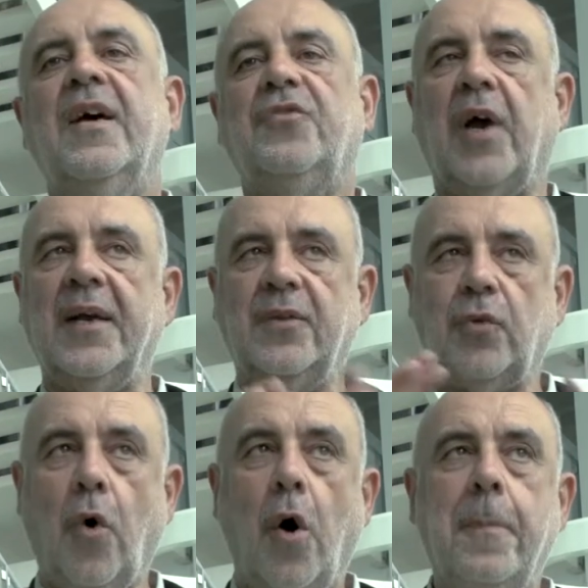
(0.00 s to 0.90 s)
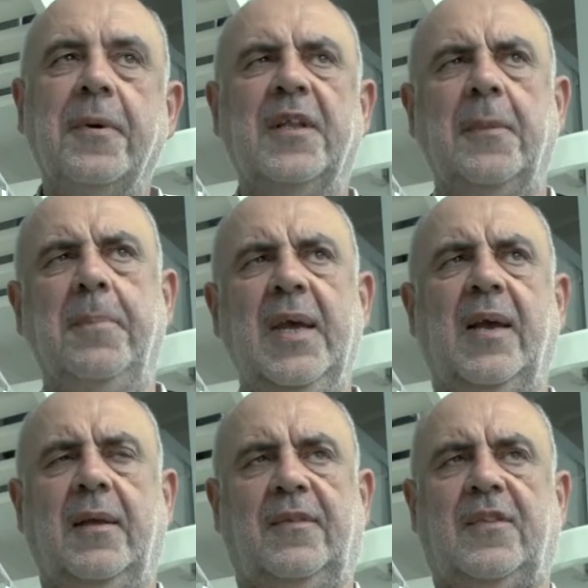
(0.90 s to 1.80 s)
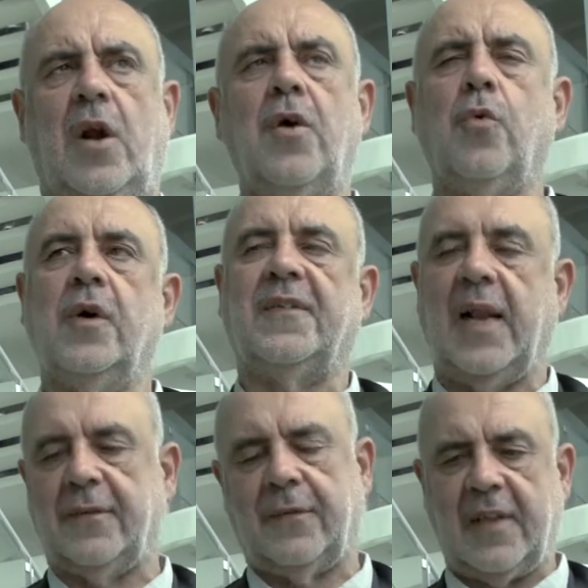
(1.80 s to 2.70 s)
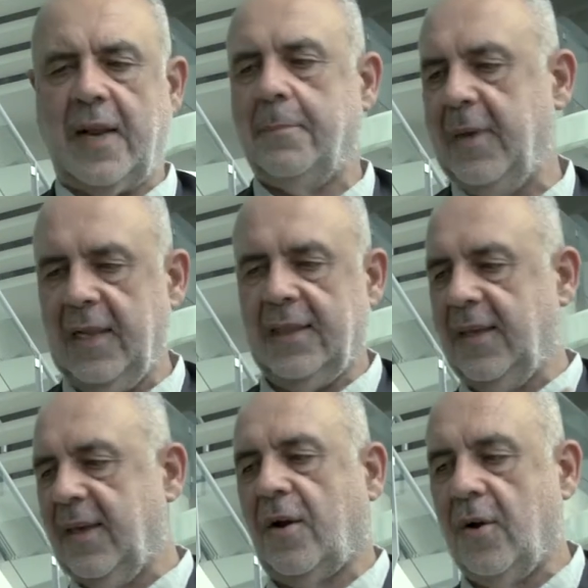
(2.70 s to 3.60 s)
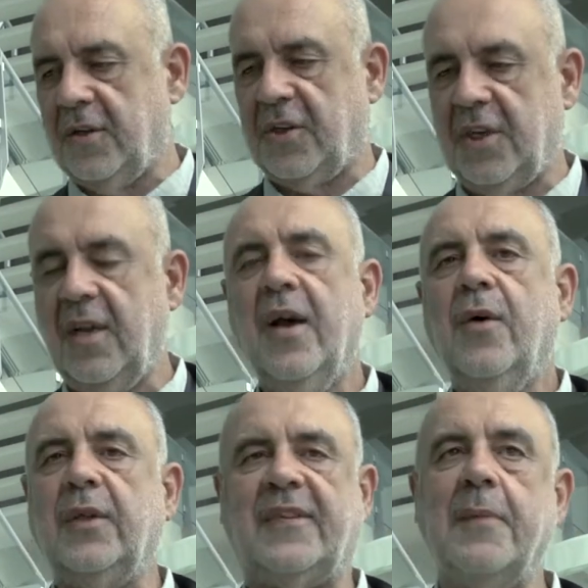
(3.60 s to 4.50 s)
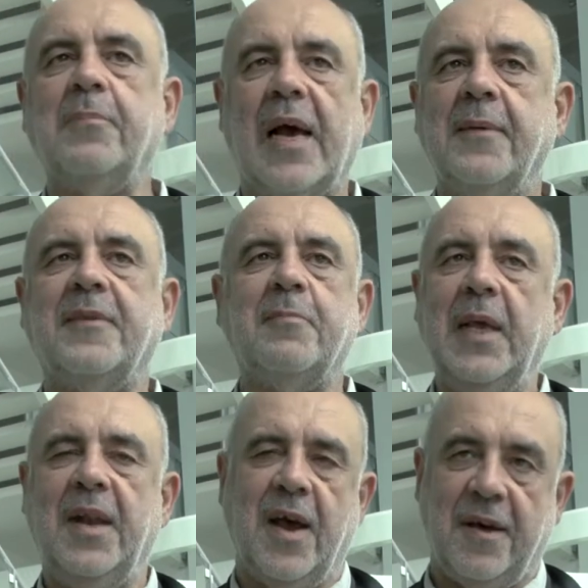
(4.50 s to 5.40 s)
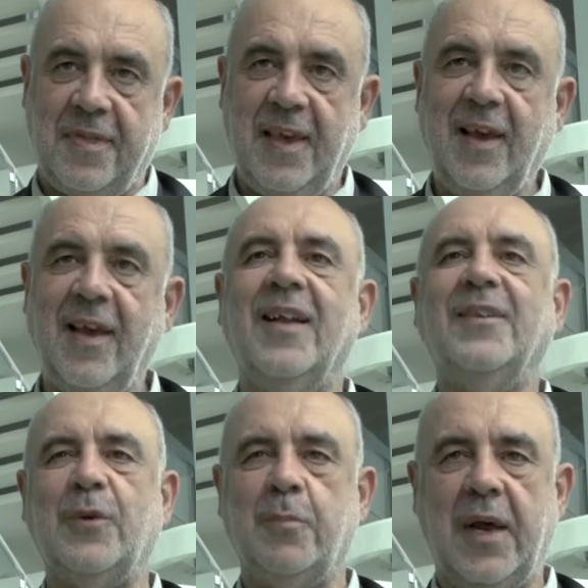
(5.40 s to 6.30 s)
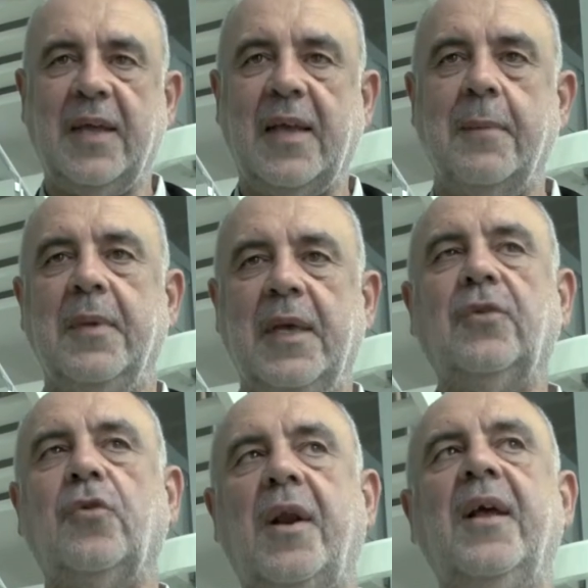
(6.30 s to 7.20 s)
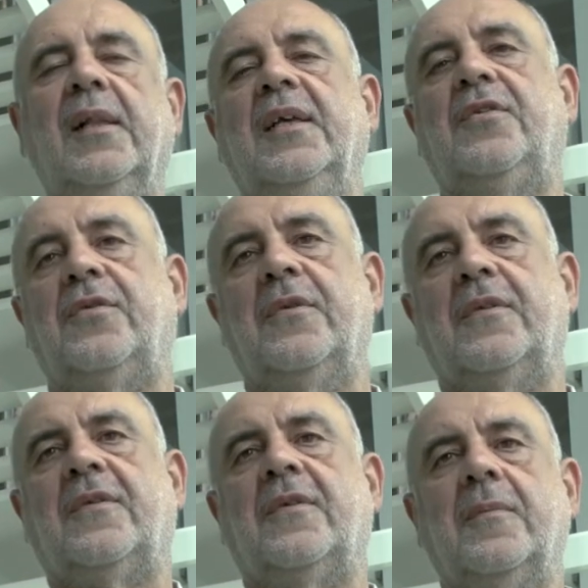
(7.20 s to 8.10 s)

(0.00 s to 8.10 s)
trying to open the big, strong words like sustainability, ecology, which sometimes mean nothing, and to break them into real issues.